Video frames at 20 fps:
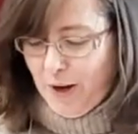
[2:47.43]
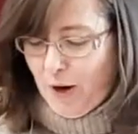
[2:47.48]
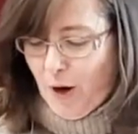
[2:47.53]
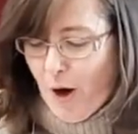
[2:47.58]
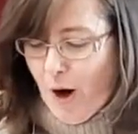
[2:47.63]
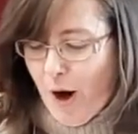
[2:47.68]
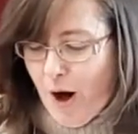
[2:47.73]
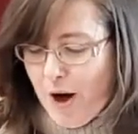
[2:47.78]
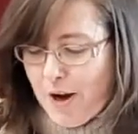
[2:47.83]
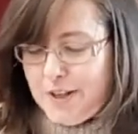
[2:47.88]

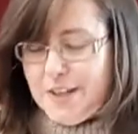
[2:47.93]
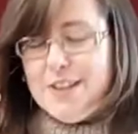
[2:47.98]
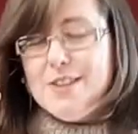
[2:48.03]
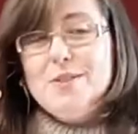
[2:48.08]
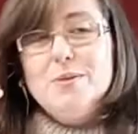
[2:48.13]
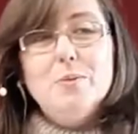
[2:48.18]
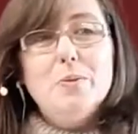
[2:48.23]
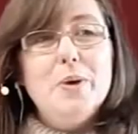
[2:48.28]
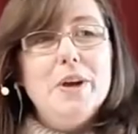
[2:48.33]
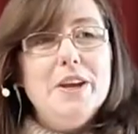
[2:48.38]
God
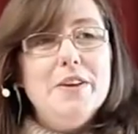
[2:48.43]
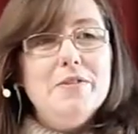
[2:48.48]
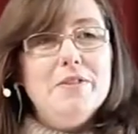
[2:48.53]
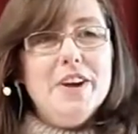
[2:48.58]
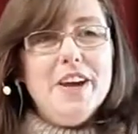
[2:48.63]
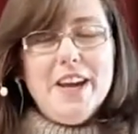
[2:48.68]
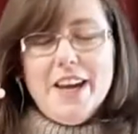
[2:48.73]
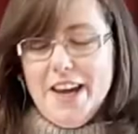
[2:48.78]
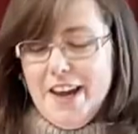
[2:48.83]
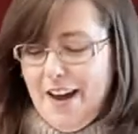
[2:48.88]
is
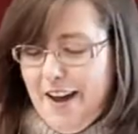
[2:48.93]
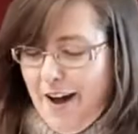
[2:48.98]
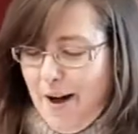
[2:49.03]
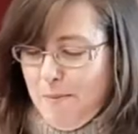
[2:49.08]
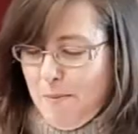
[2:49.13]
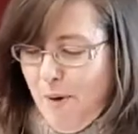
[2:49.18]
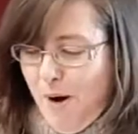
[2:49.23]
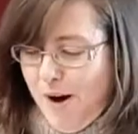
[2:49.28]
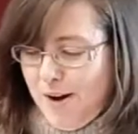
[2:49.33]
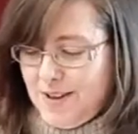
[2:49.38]
weaving
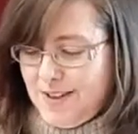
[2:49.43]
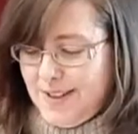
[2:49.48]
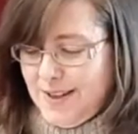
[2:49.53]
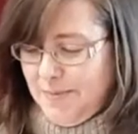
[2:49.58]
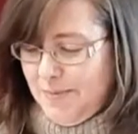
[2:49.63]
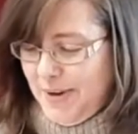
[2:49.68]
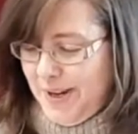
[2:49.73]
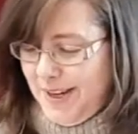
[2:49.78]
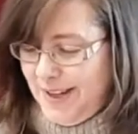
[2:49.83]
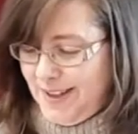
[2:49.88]
a
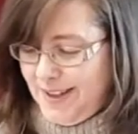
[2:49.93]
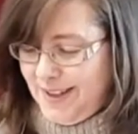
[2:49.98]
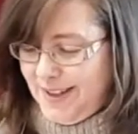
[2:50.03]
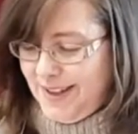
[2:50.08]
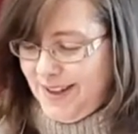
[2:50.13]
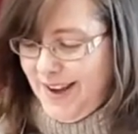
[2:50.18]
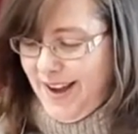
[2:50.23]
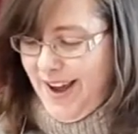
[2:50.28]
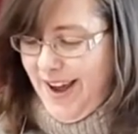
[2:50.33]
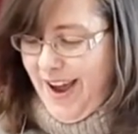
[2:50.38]

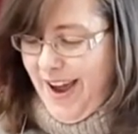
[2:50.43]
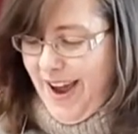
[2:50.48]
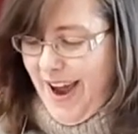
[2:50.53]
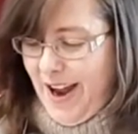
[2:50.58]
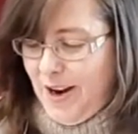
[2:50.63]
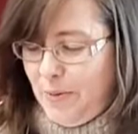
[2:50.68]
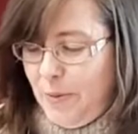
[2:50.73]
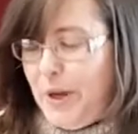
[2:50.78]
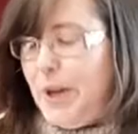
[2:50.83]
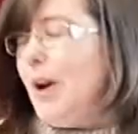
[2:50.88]
masterpiece,
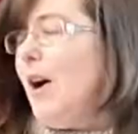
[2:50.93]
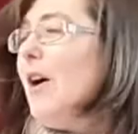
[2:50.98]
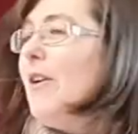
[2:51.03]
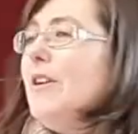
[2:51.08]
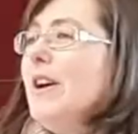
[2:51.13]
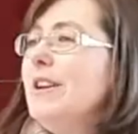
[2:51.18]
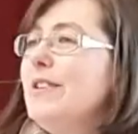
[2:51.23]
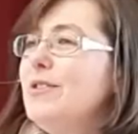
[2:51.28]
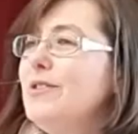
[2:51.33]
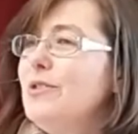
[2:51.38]
and we
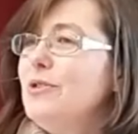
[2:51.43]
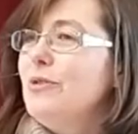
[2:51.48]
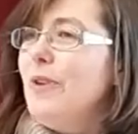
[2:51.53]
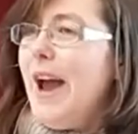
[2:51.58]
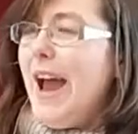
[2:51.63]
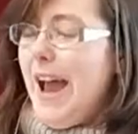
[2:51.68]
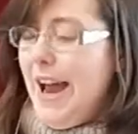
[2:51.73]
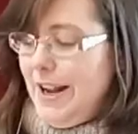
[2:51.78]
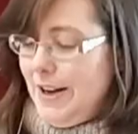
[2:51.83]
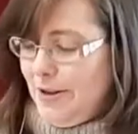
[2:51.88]
are a
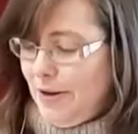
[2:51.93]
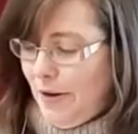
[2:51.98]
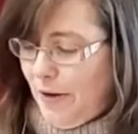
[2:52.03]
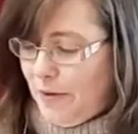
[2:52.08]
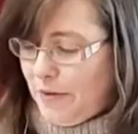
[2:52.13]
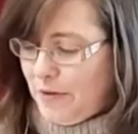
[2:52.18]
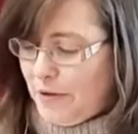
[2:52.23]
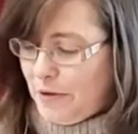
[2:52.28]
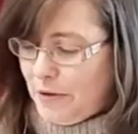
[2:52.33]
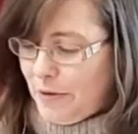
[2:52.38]
strand
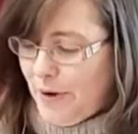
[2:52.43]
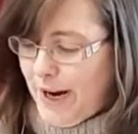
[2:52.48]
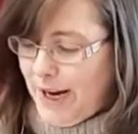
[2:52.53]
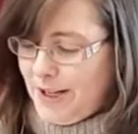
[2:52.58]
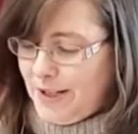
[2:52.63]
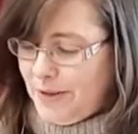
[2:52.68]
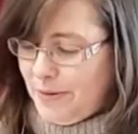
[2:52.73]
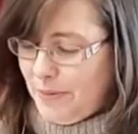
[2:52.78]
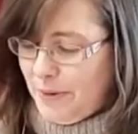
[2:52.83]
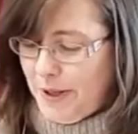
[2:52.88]
of
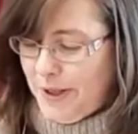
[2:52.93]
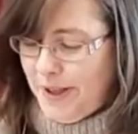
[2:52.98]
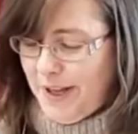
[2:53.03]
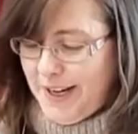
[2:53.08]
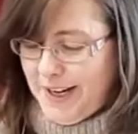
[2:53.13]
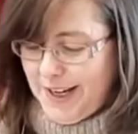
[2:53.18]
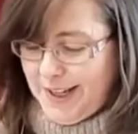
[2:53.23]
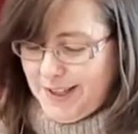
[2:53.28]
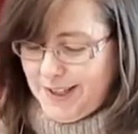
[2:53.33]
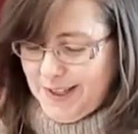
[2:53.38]
thread
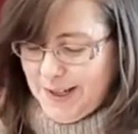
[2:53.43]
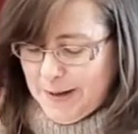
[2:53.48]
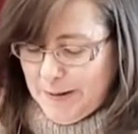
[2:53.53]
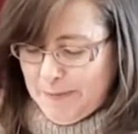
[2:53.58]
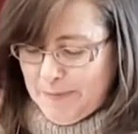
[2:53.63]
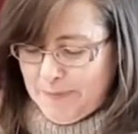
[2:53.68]
within it.